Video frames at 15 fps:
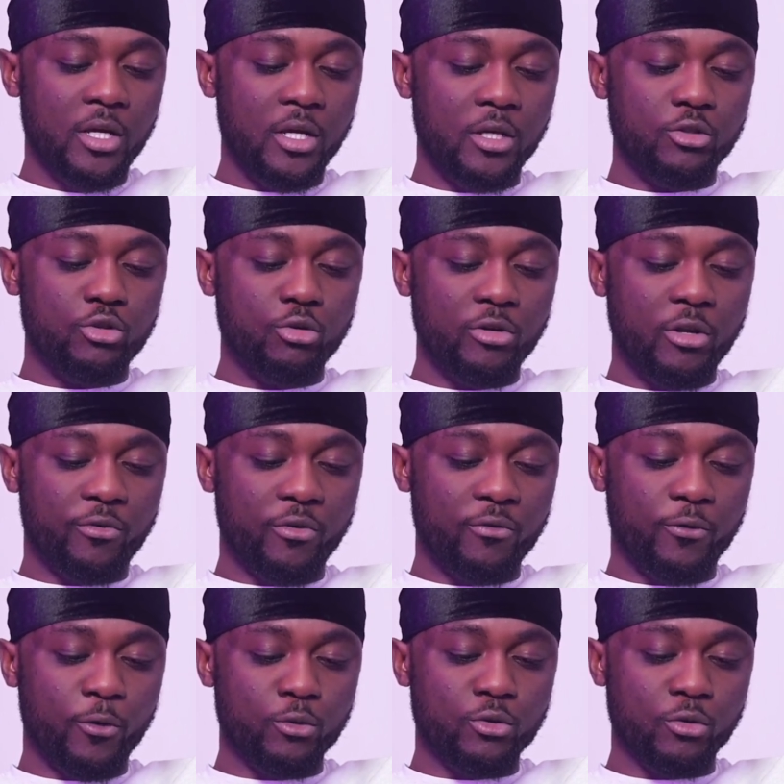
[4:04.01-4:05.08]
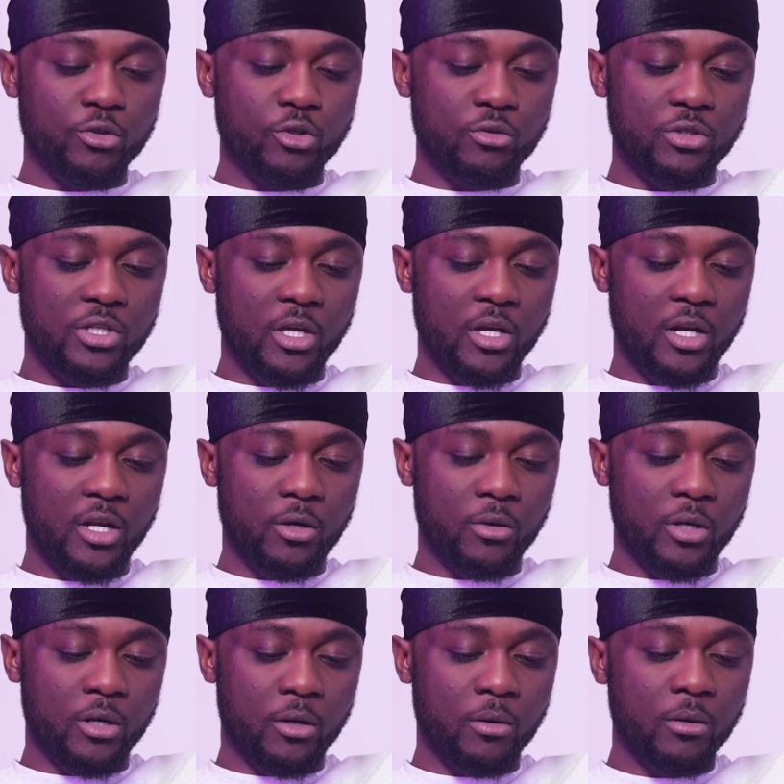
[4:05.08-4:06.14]
In two different photos, you see a little
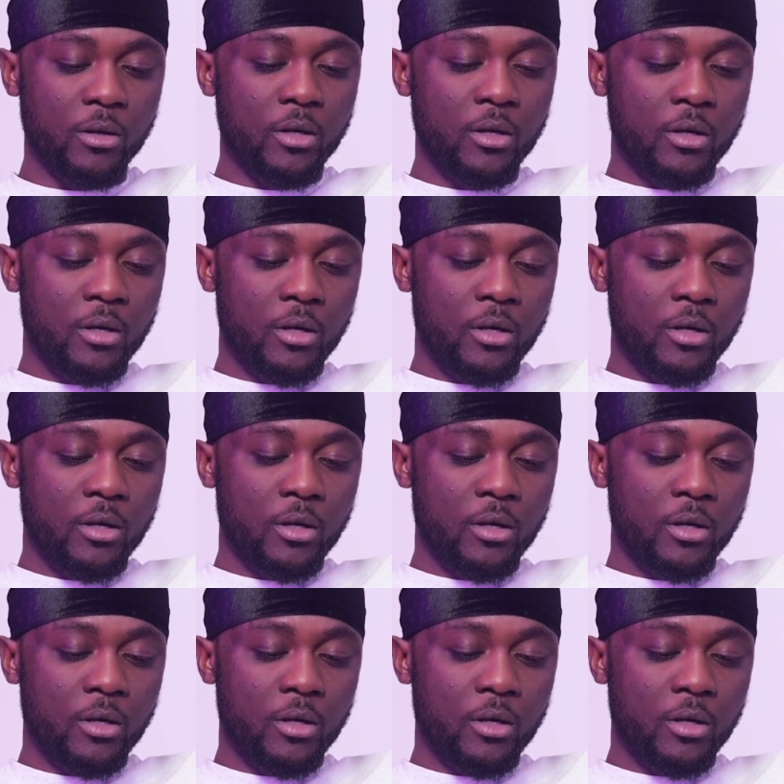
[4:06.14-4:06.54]
girl